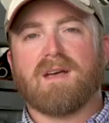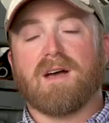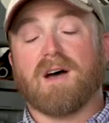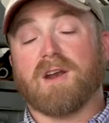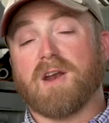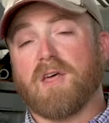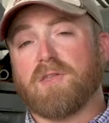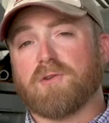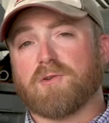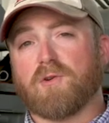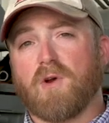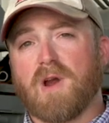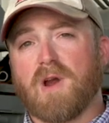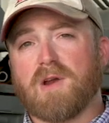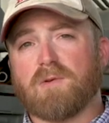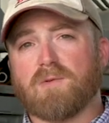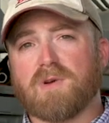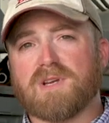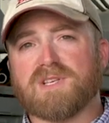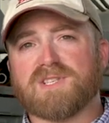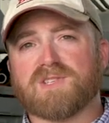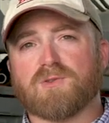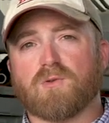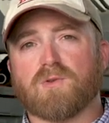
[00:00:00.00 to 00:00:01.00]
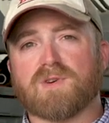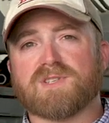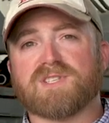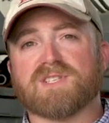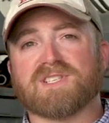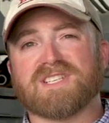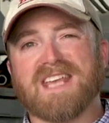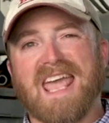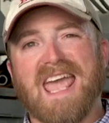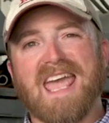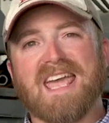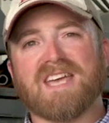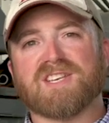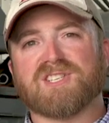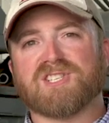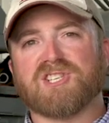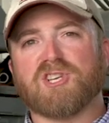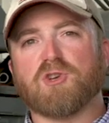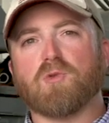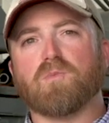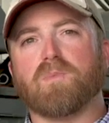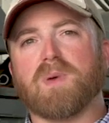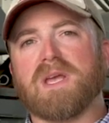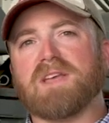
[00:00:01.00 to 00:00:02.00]
Another great resource is
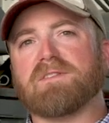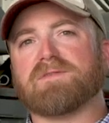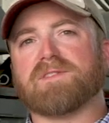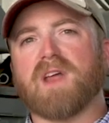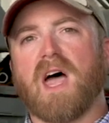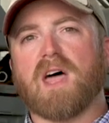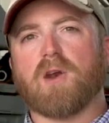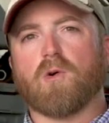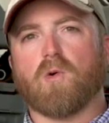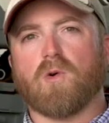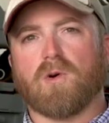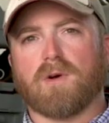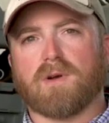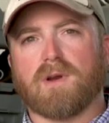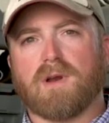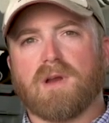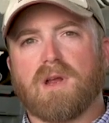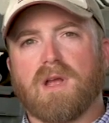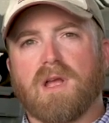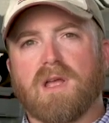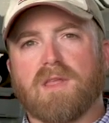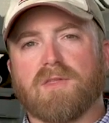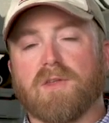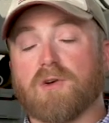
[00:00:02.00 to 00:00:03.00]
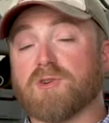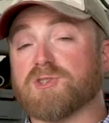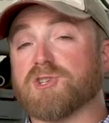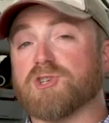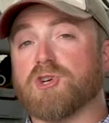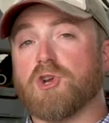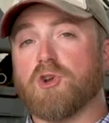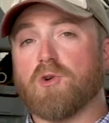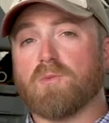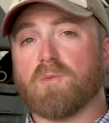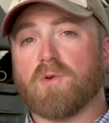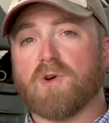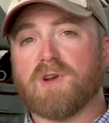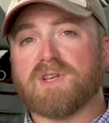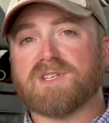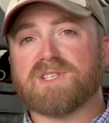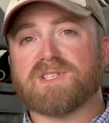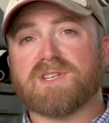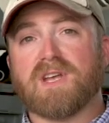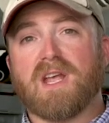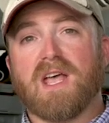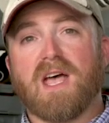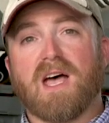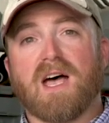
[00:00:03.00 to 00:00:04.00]
ksubeef.org. There's
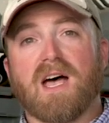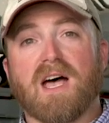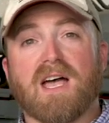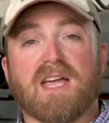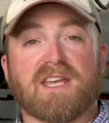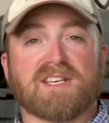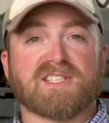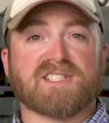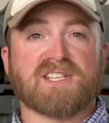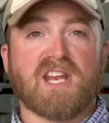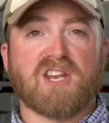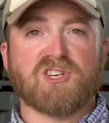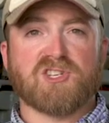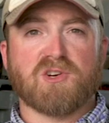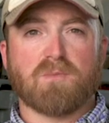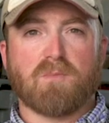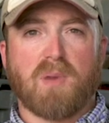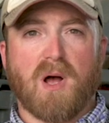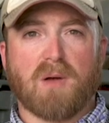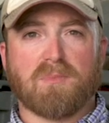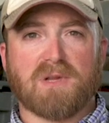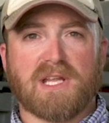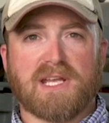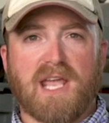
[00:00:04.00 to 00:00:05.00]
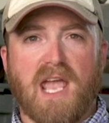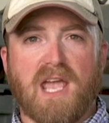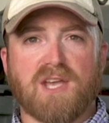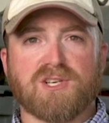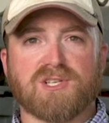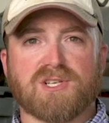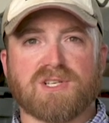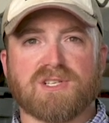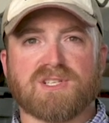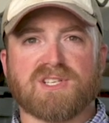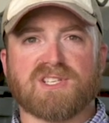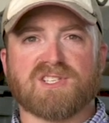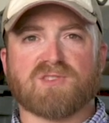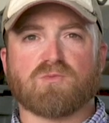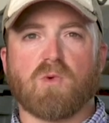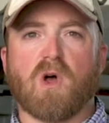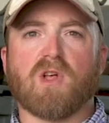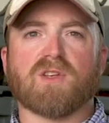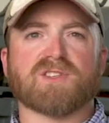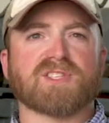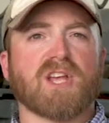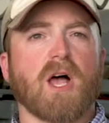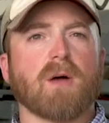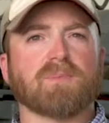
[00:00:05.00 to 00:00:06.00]
numerous extension publications as
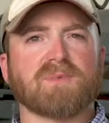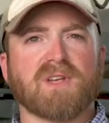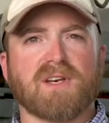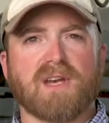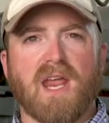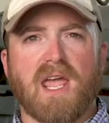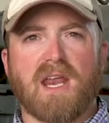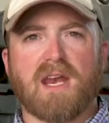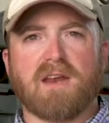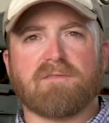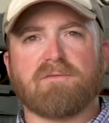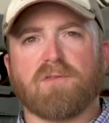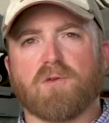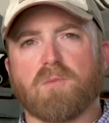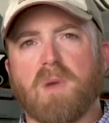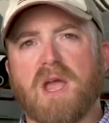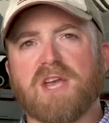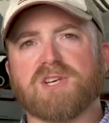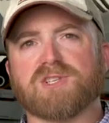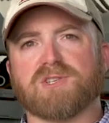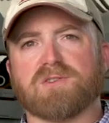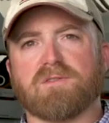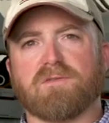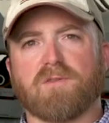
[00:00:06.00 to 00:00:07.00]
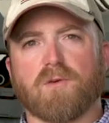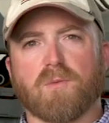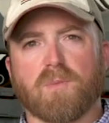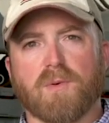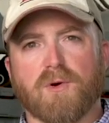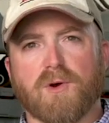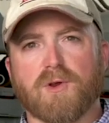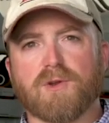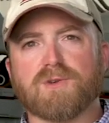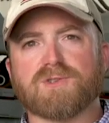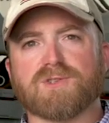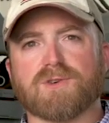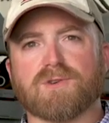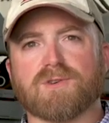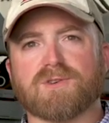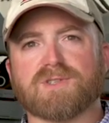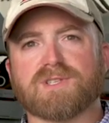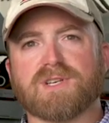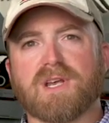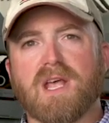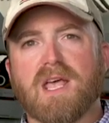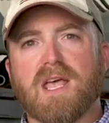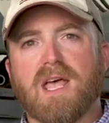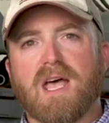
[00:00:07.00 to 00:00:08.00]
well as up-to-date information for
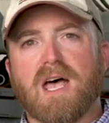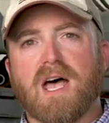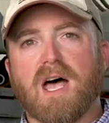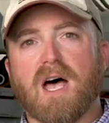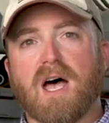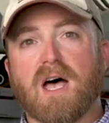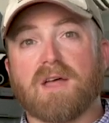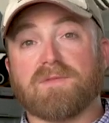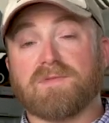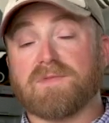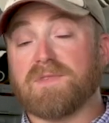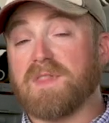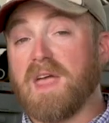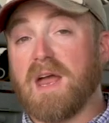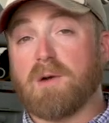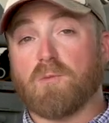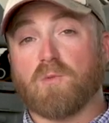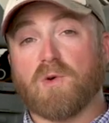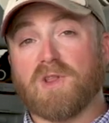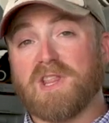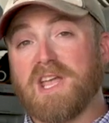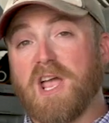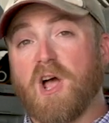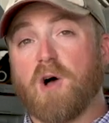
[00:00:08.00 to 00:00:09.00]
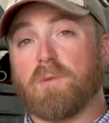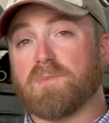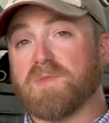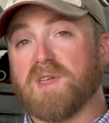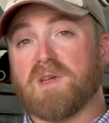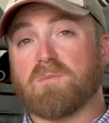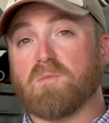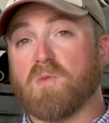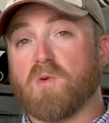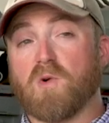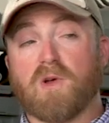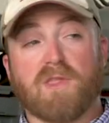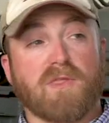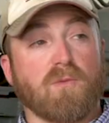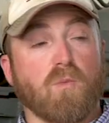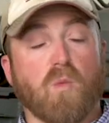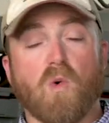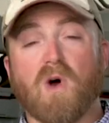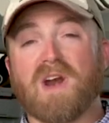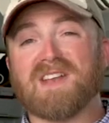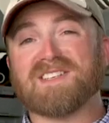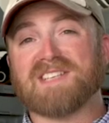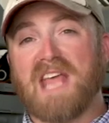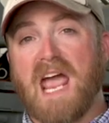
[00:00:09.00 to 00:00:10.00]
producers that really help them with
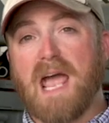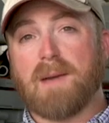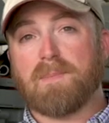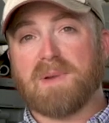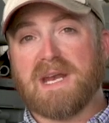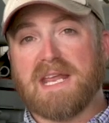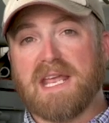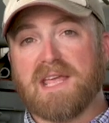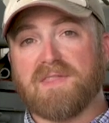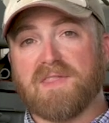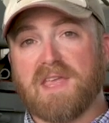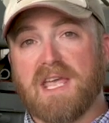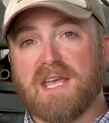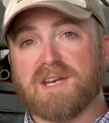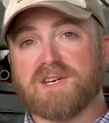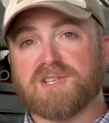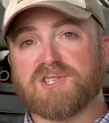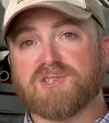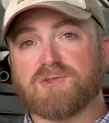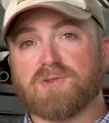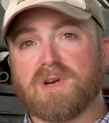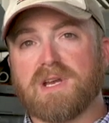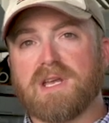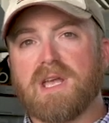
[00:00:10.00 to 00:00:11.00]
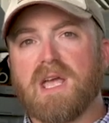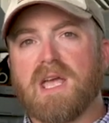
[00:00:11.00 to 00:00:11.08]
what is happening in the industry